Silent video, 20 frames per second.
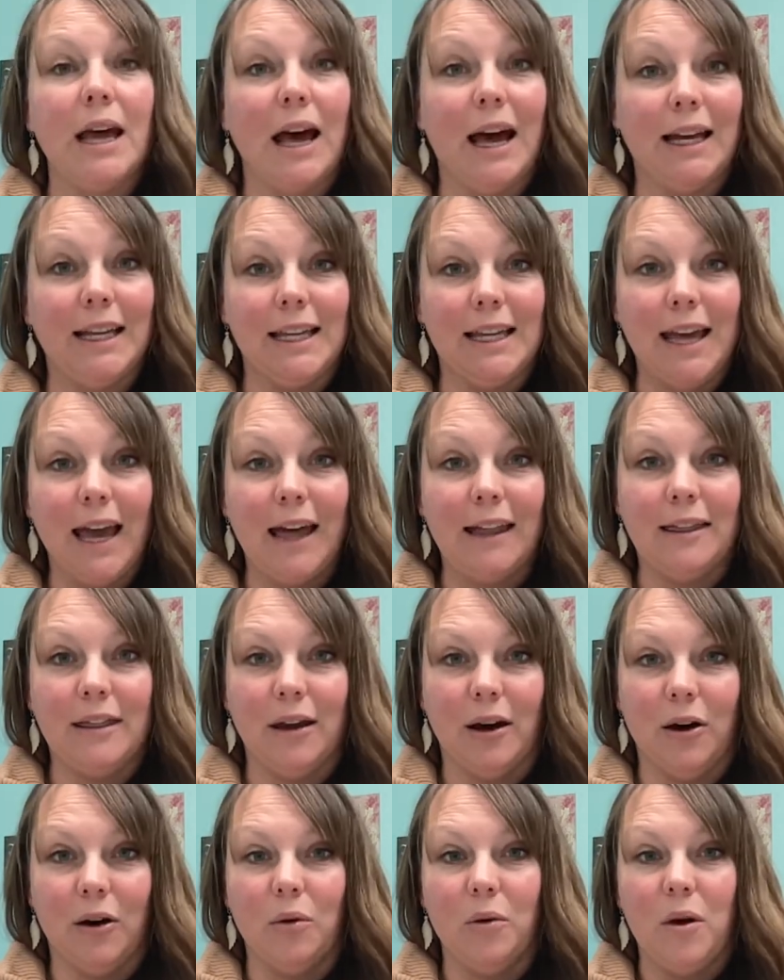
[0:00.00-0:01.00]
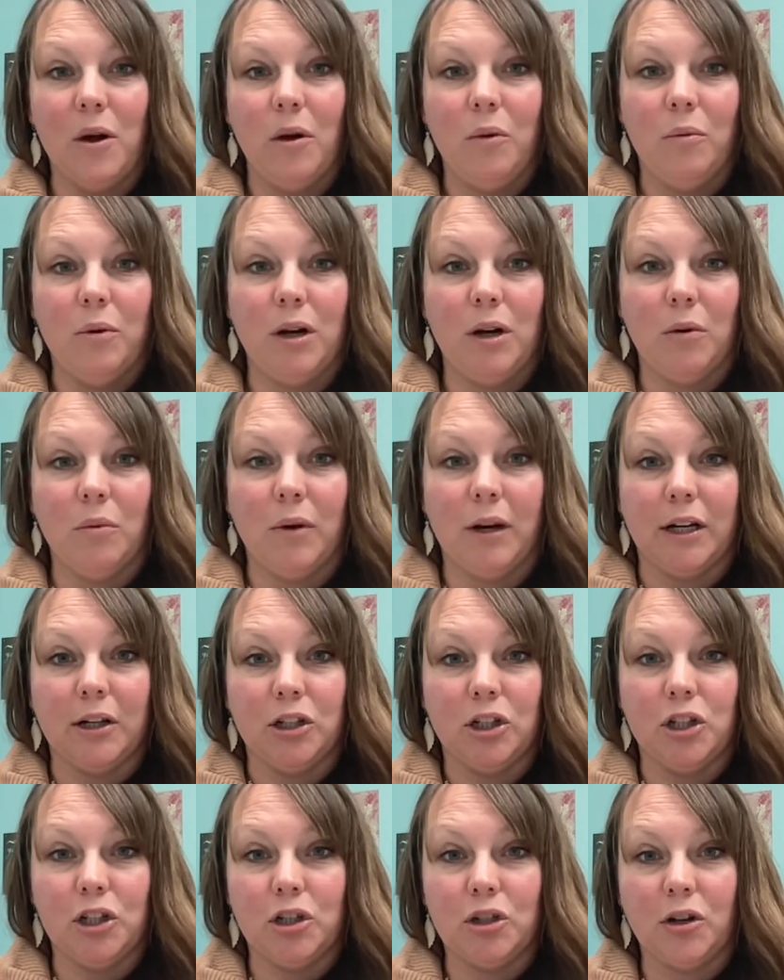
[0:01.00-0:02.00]
Again though, we don't want
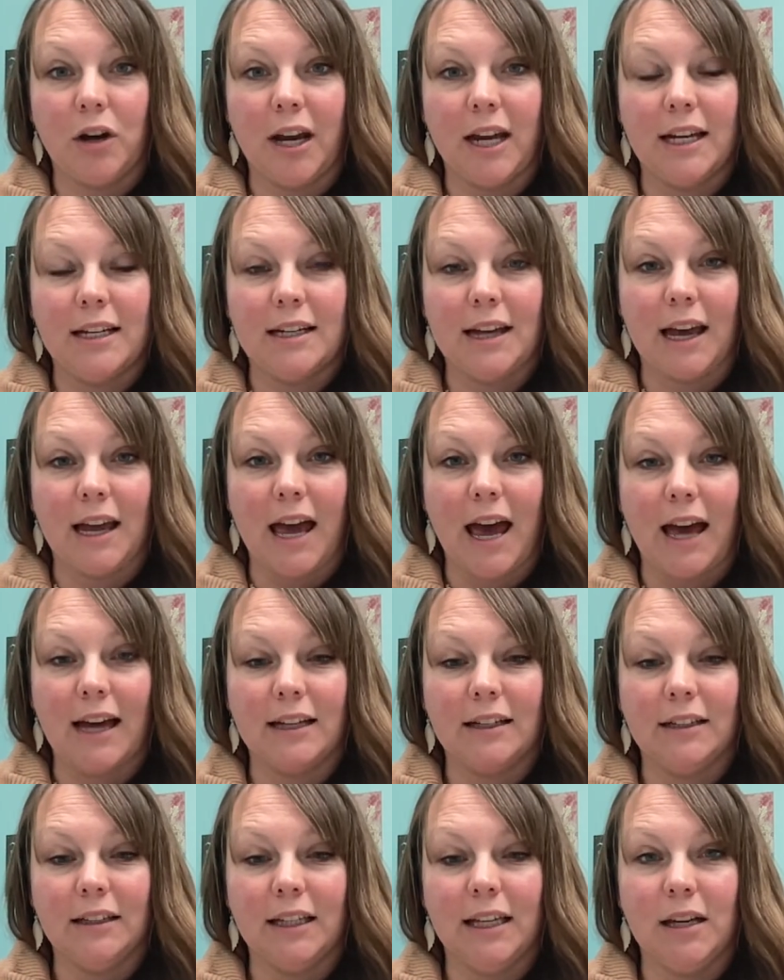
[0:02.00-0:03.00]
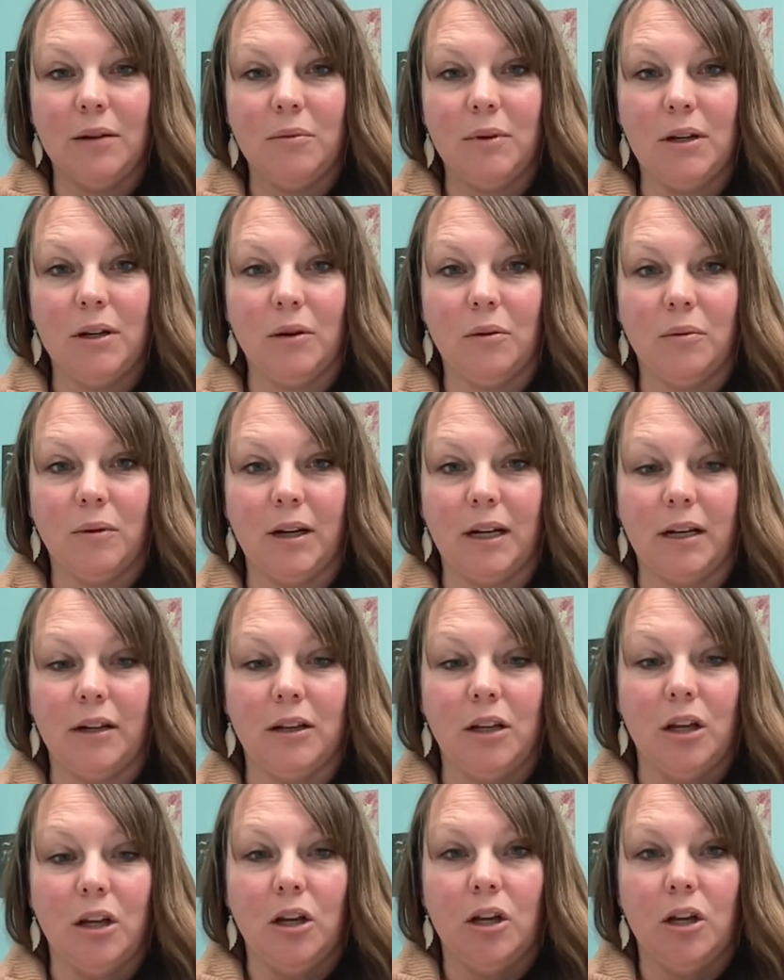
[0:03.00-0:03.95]
to strike diagonally, we don't want to